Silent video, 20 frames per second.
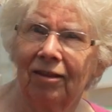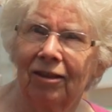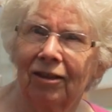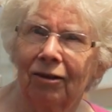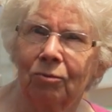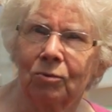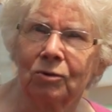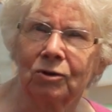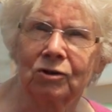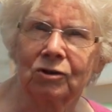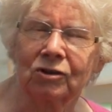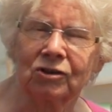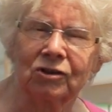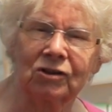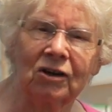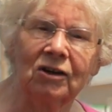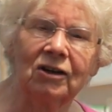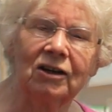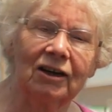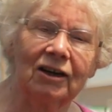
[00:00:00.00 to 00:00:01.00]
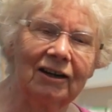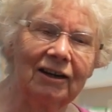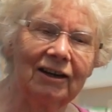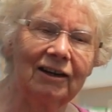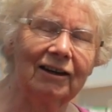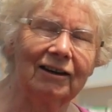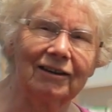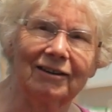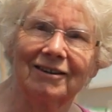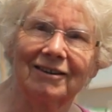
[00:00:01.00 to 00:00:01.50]
There was a sign on
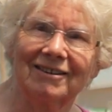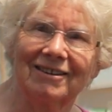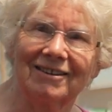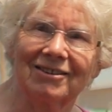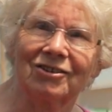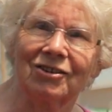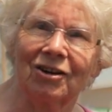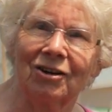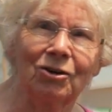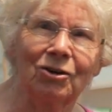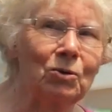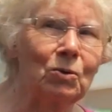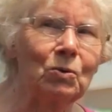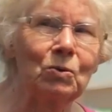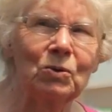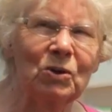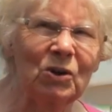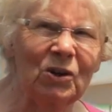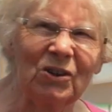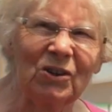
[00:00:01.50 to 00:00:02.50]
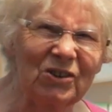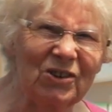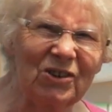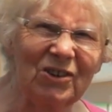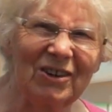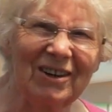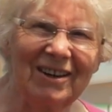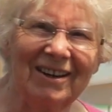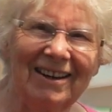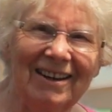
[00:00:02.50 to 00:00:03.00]
that said don't touch.